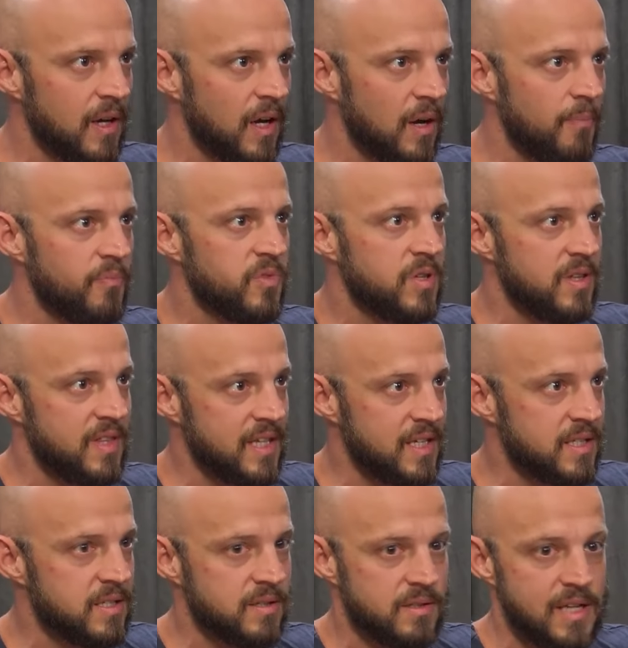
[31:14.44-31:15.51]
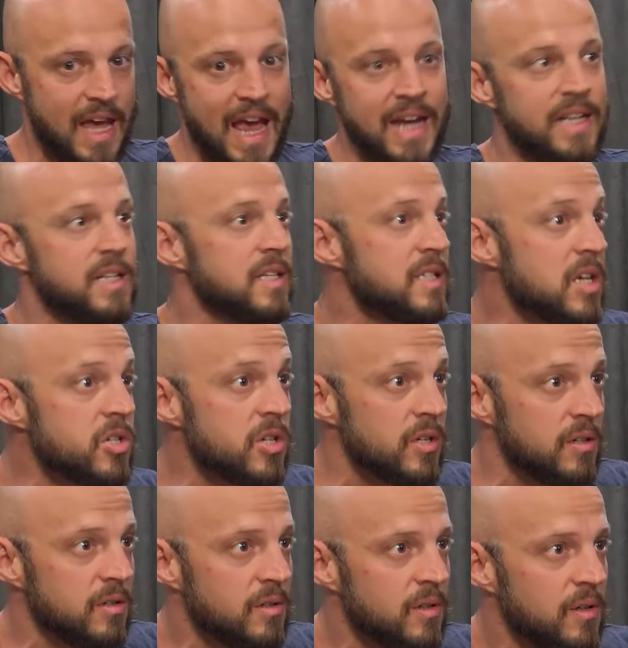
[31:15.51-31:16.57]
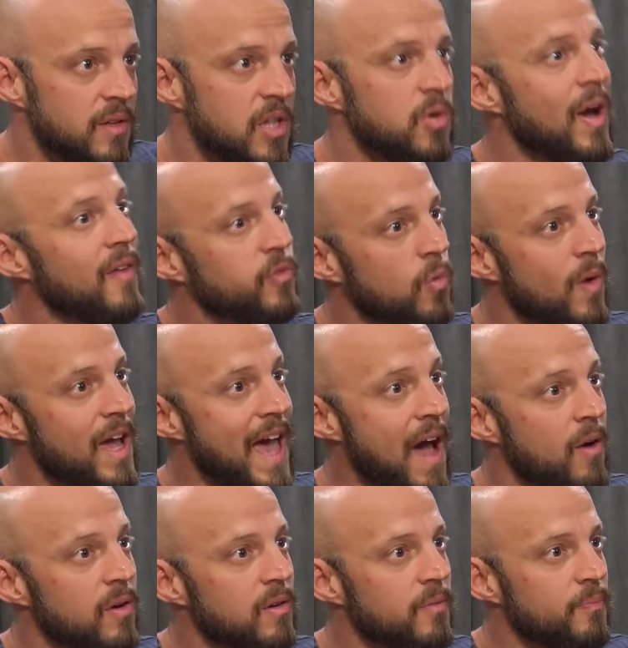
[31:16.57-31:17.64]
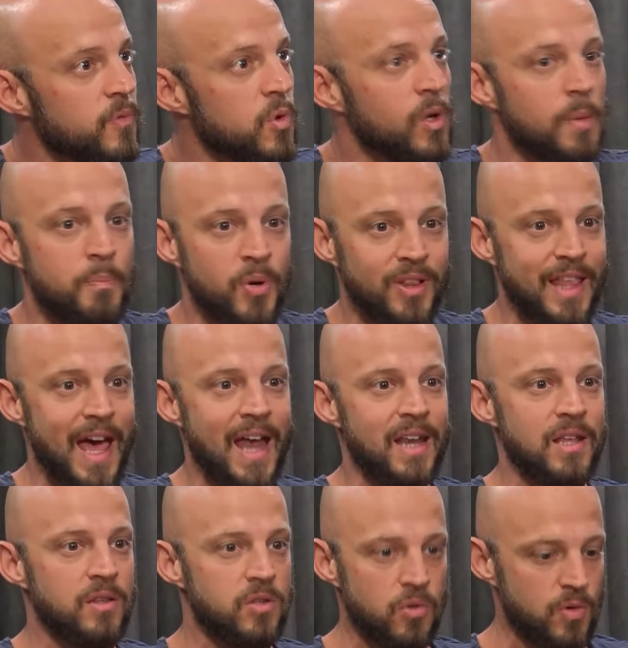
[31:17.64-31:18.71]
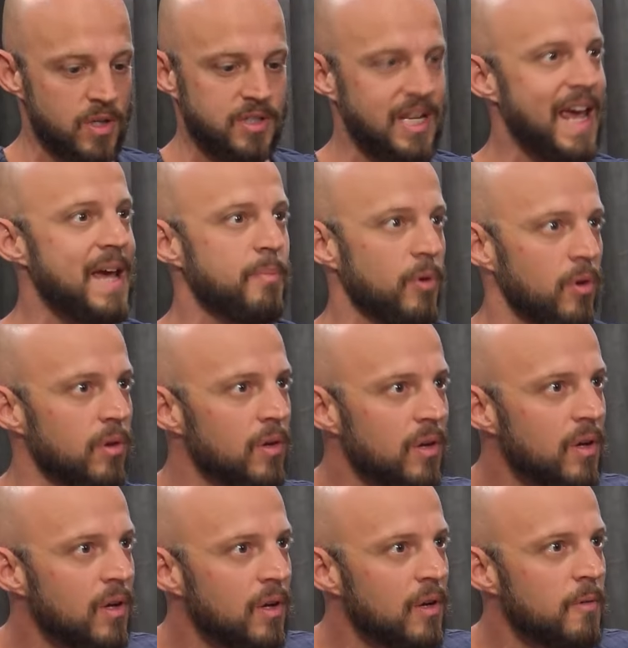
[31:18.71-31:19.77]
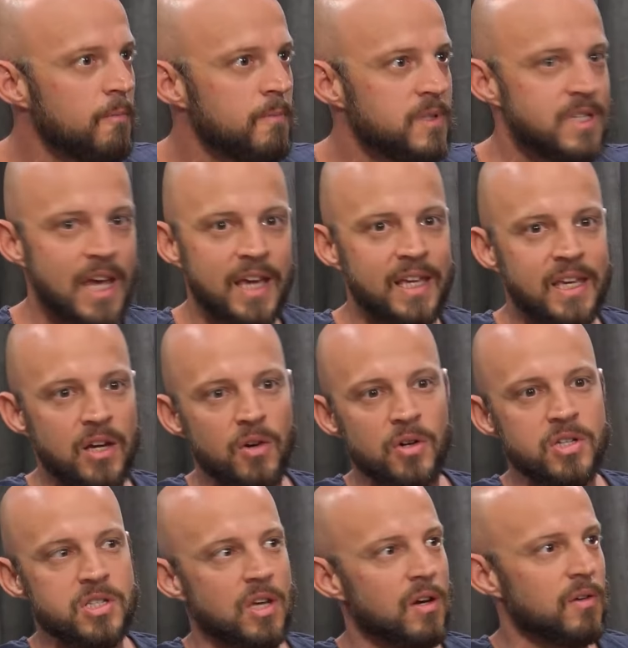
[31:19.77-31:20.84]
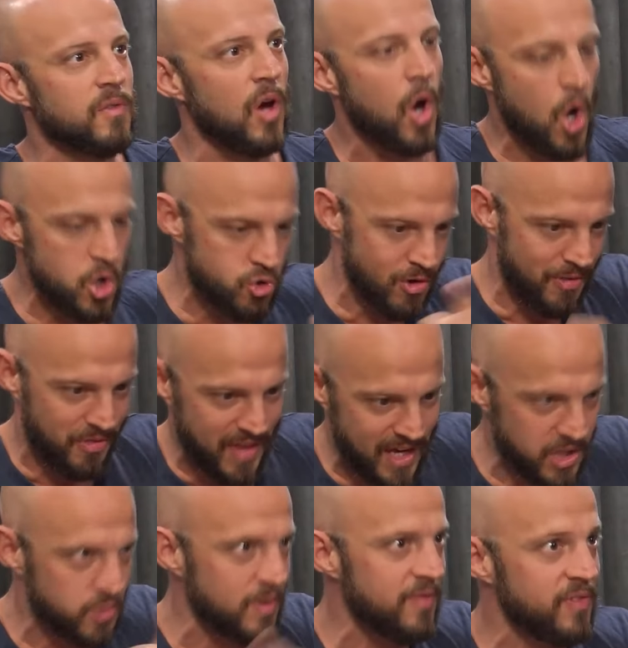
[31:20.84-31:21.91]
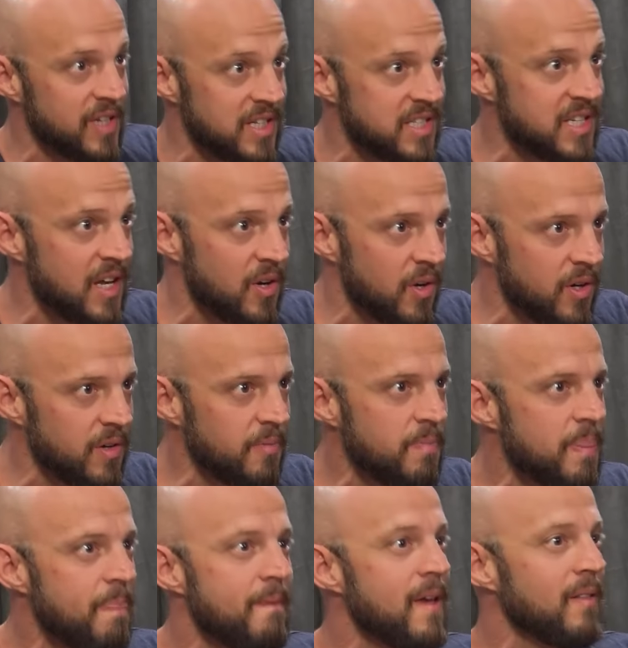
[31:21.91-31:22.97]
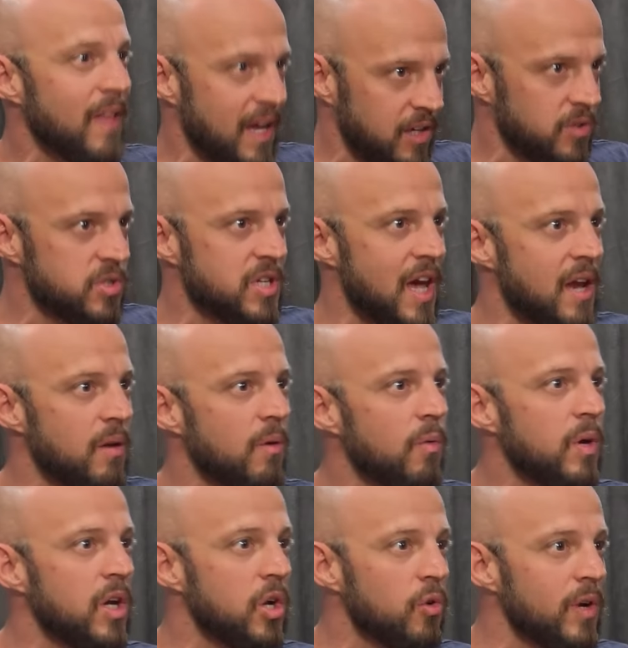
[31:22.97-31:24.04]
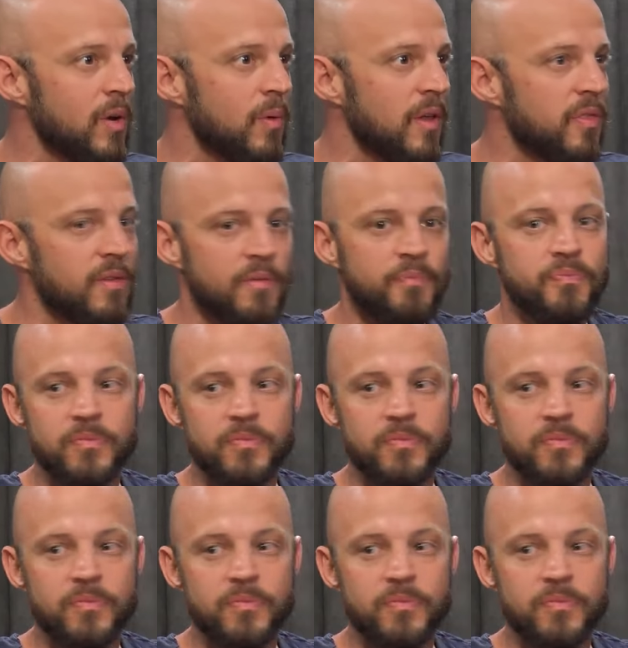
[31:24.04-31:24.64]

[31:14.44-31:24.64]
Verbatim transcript: um, to these to any decision that you have to weigh out. Yeah. You could put that into a table, say, here is the the hundred things we've considered, and like you said, we agree with